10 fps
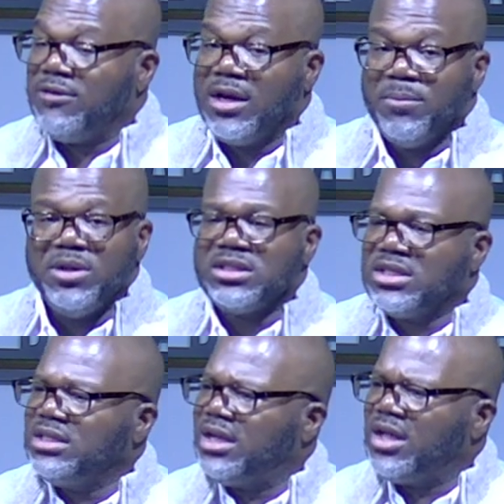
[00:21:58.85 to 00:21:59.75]
but it's good
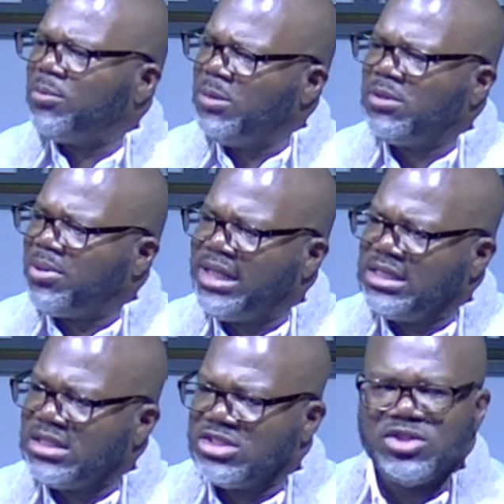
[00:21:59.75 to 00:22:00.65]
that other people are paying
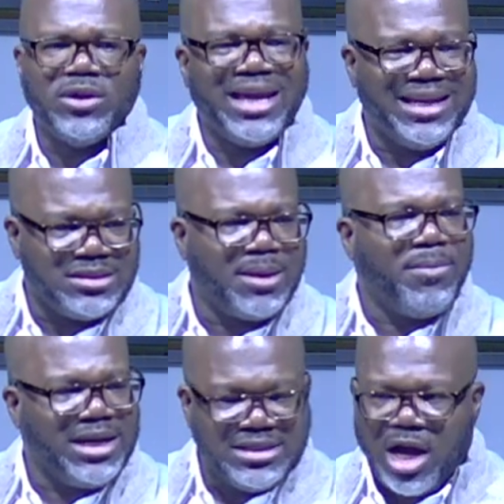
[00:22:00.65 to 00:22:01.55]
attention to it. And
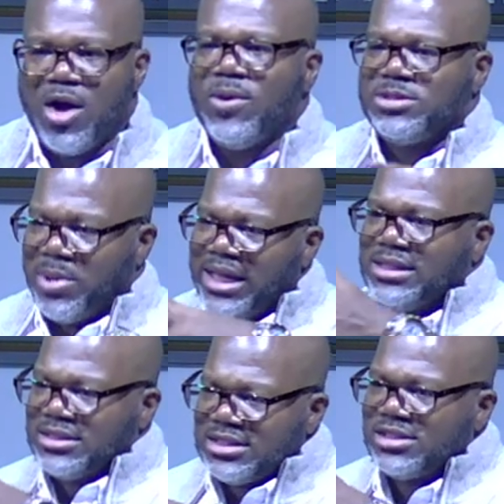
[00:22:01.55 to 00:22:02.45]
somebody's always paying
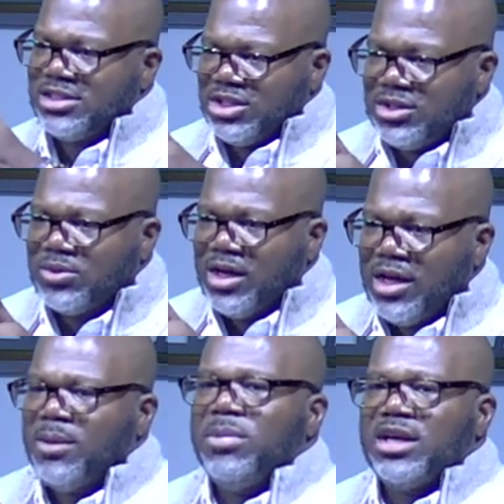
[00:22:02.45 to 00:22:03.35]
attention to you
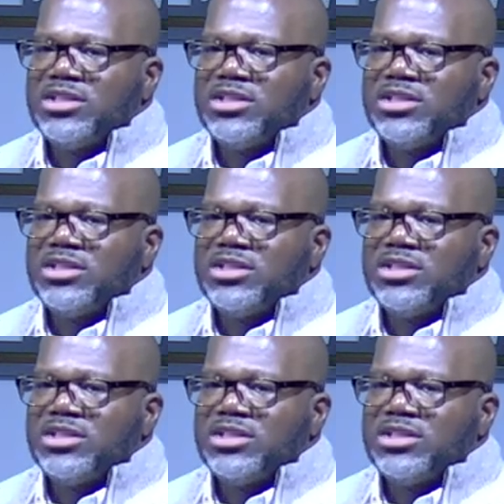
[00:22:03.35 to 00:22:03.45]
because no